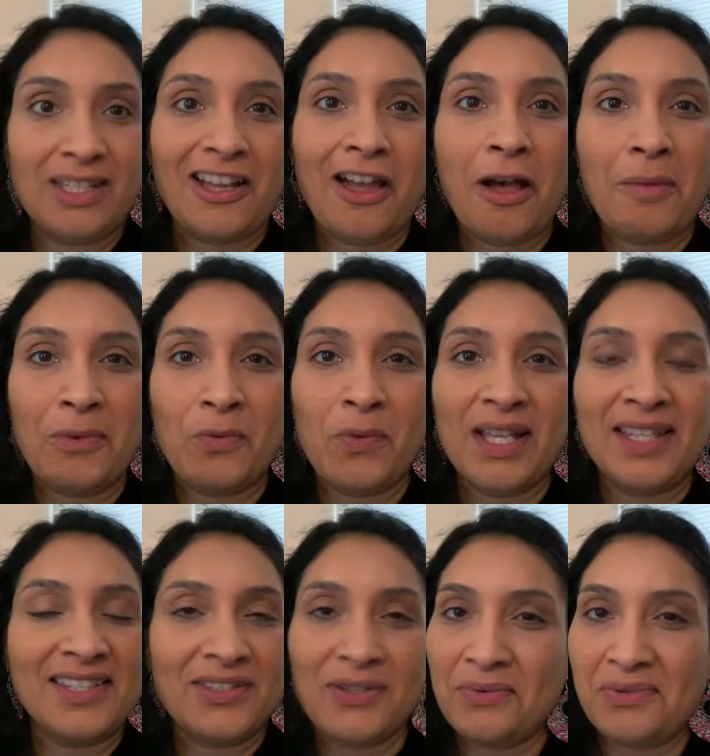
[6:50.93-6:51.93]
common
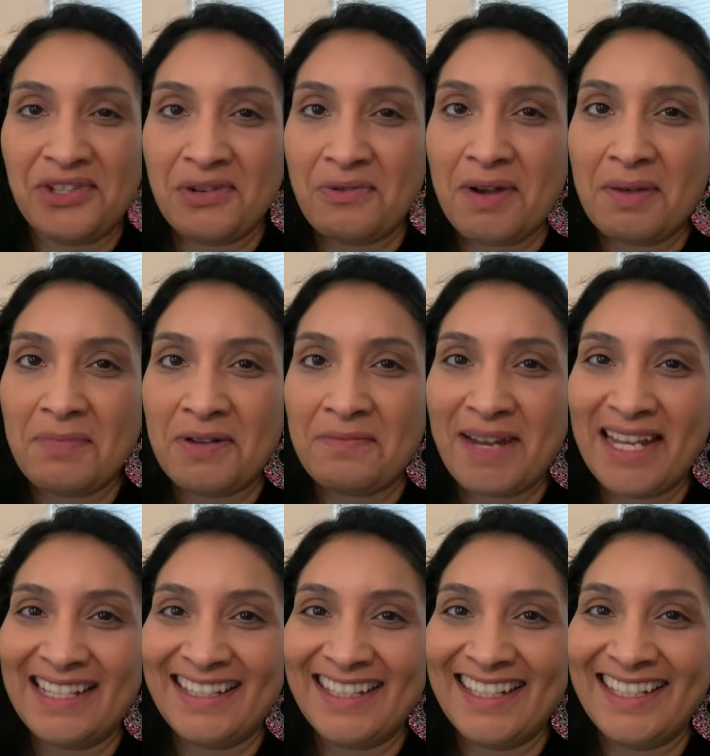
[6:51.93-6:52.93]
ones don't show up on my
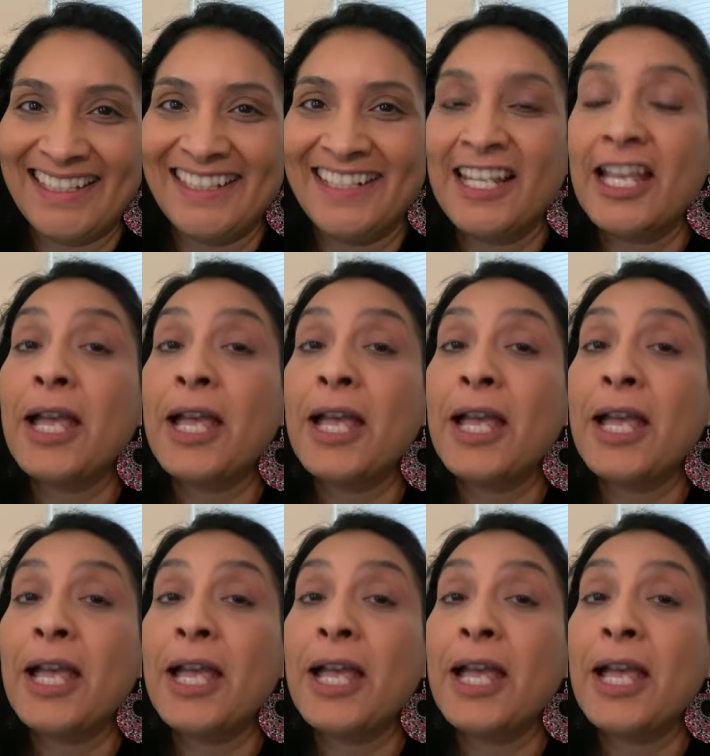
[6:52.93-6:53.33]
skin.